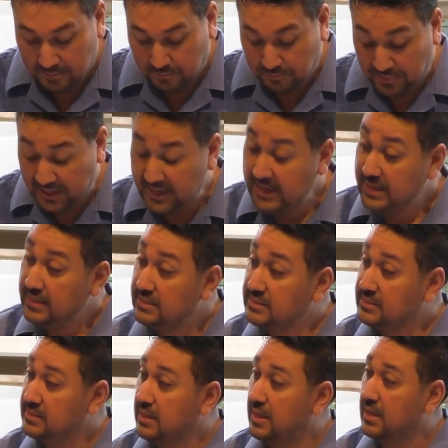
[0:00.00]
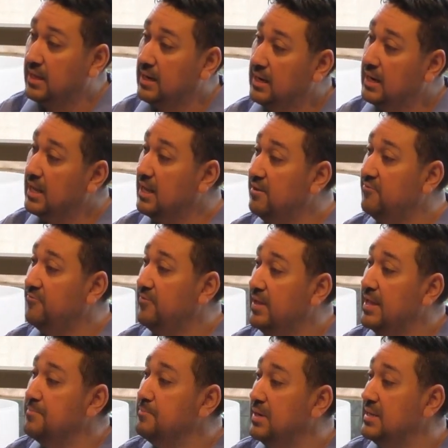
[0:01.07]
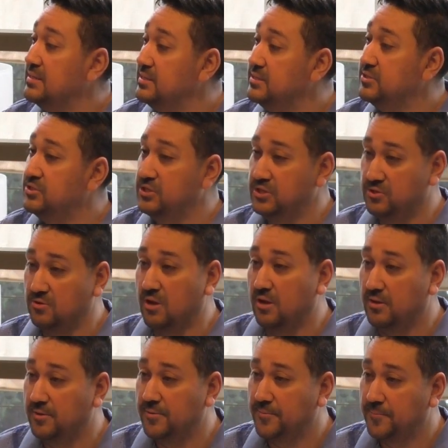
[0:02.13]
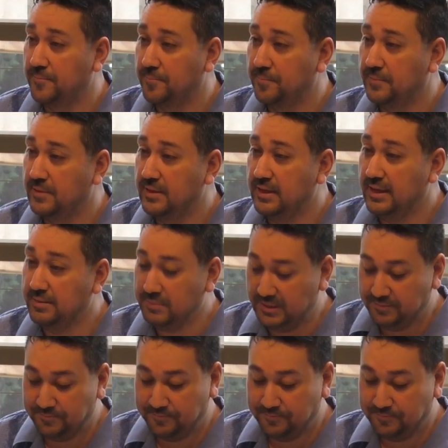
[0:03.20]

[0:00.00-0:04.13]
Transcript: Peace, love, and blessings to you all. Amen.